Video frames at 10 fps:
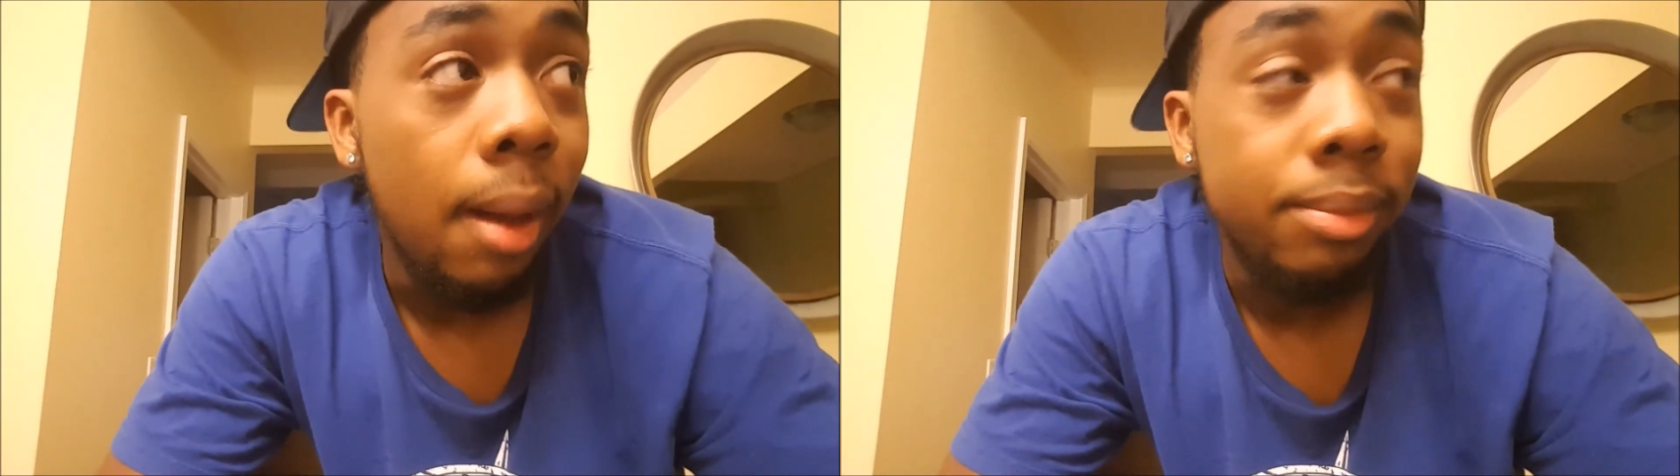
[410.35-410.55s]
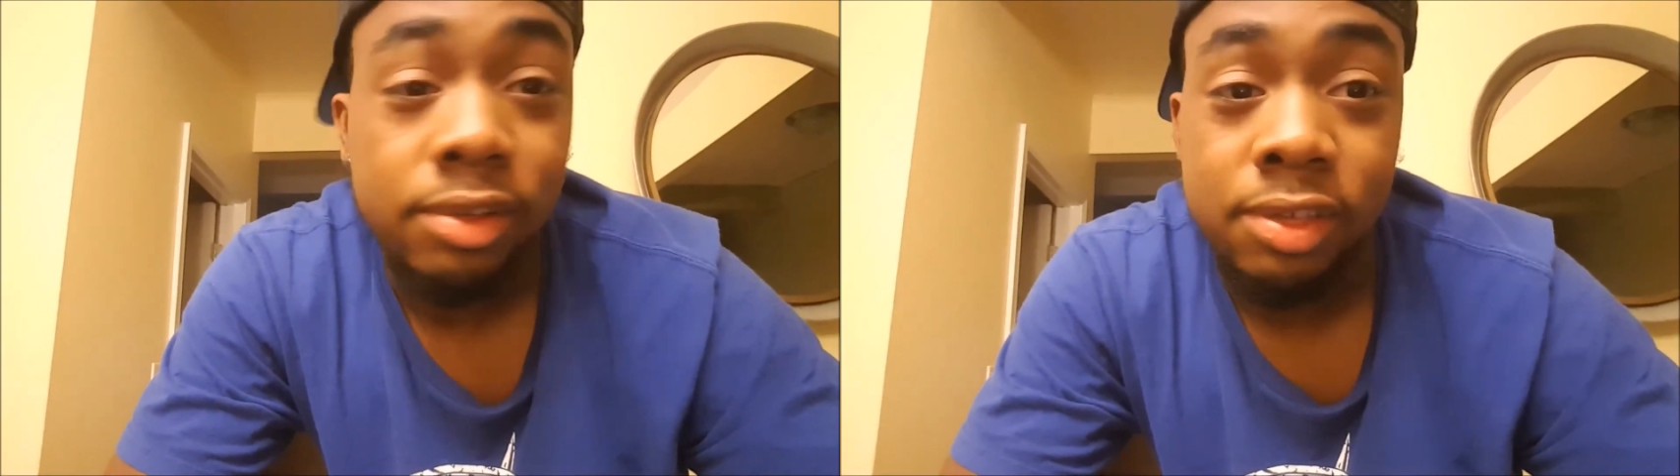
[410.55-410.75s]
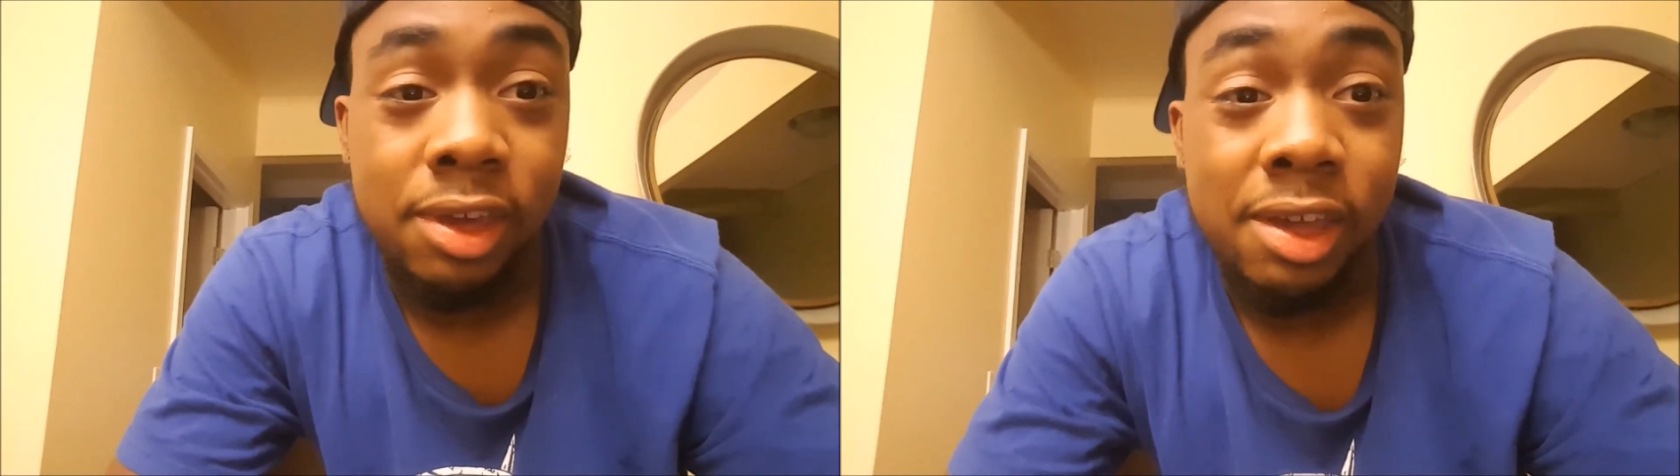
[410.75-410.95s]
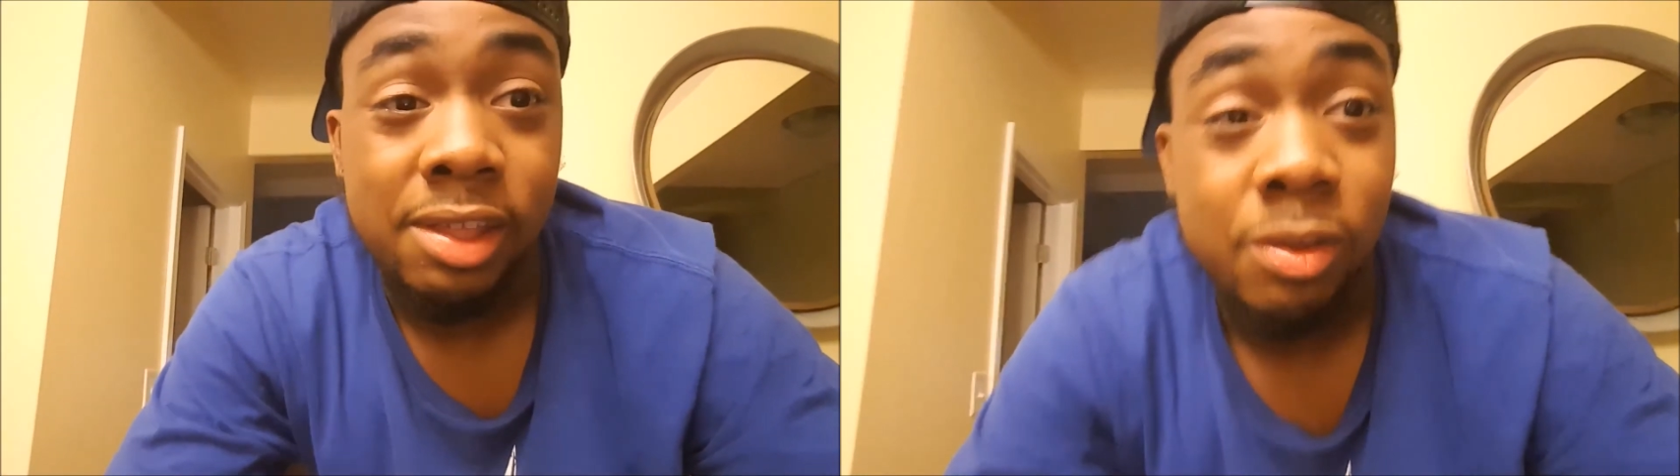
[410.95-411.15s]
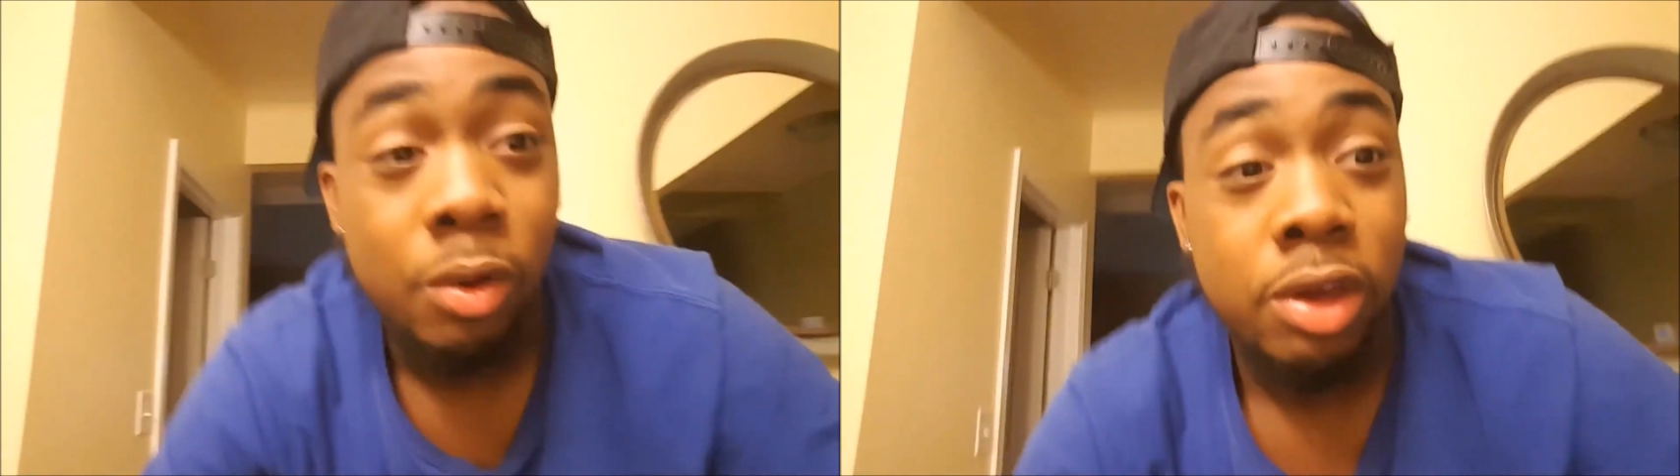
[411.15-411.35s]
I'm just
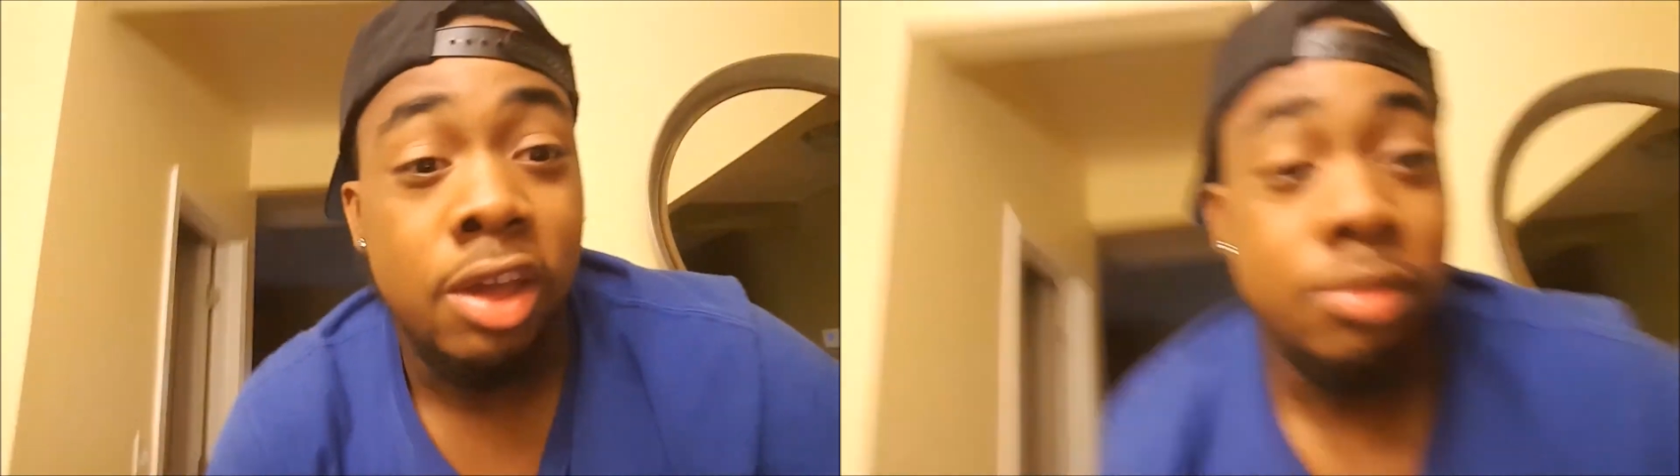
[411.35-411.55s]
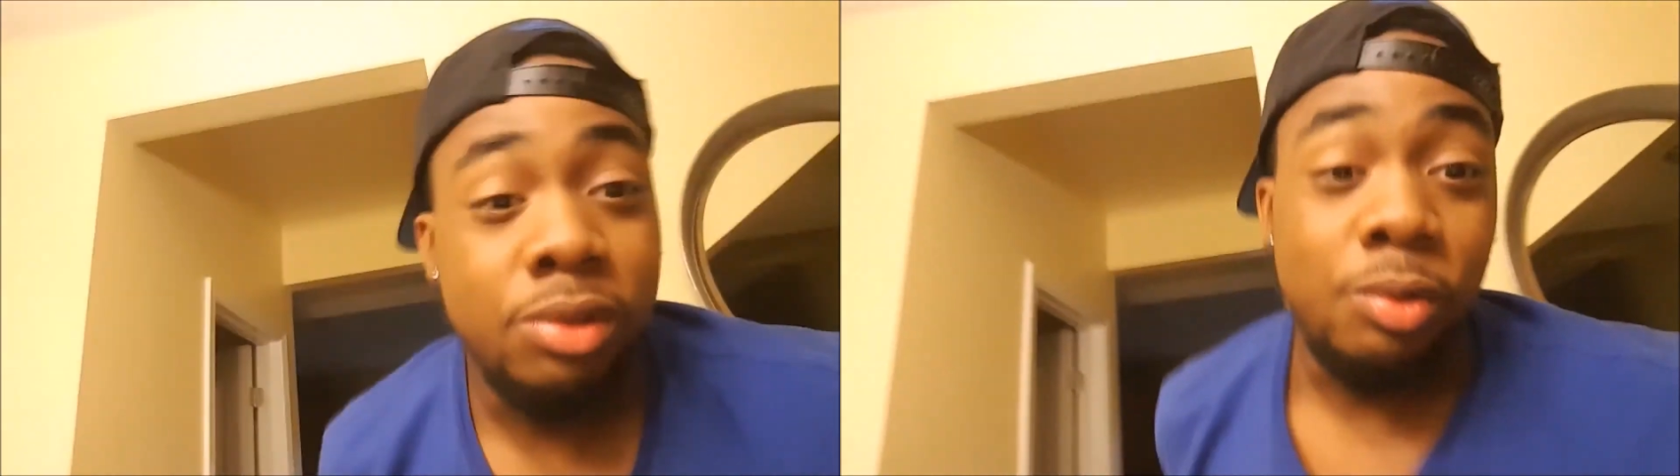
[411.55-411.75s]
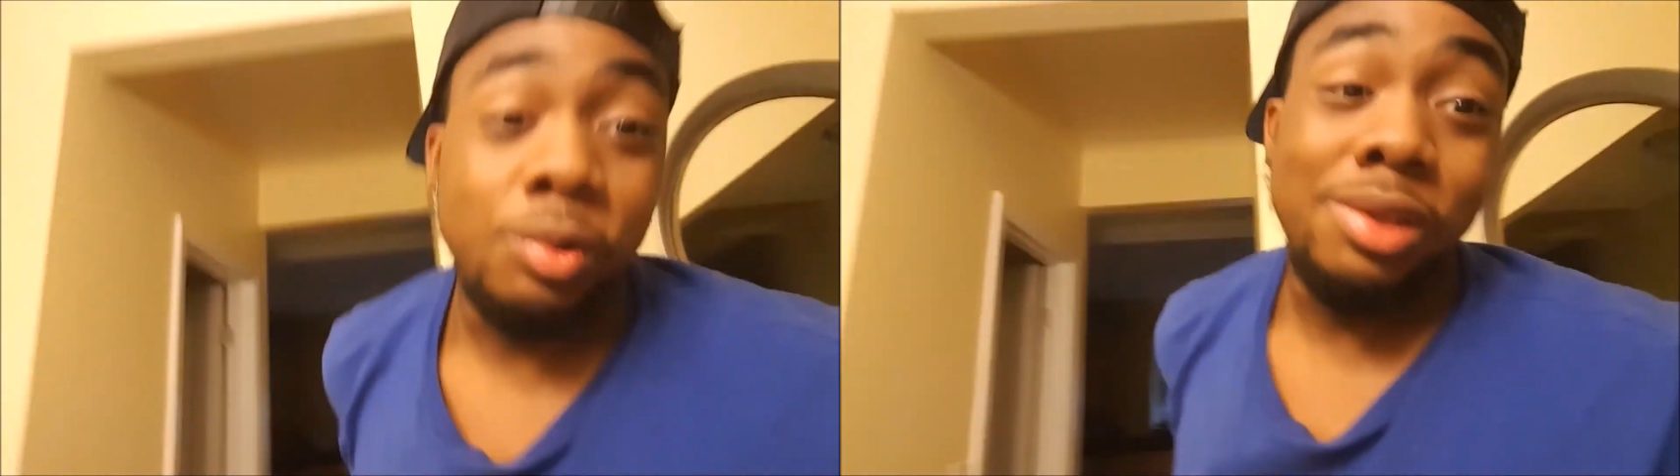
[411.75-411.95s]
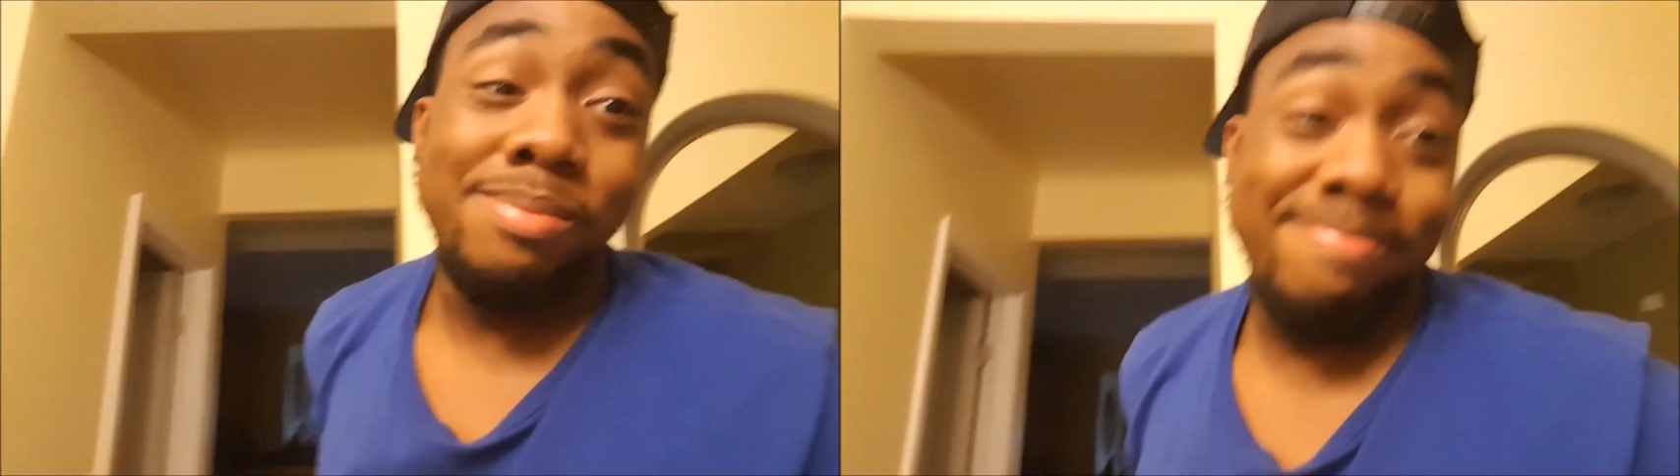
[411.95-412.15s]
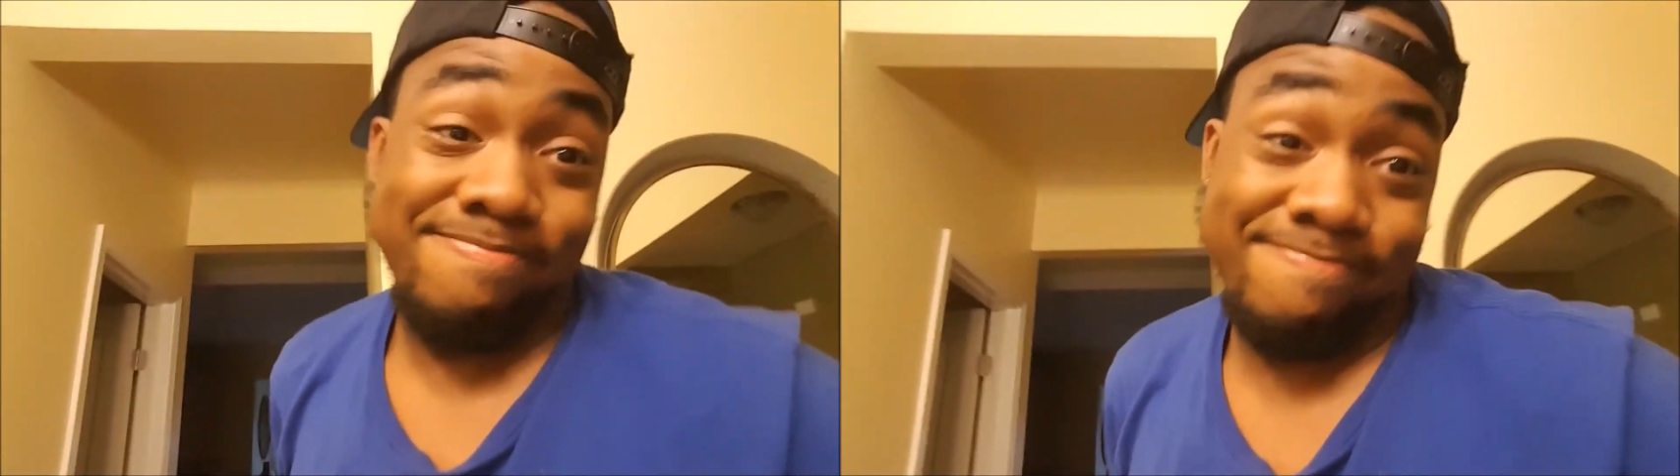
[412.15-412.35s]
saying, you won't catch me doing it.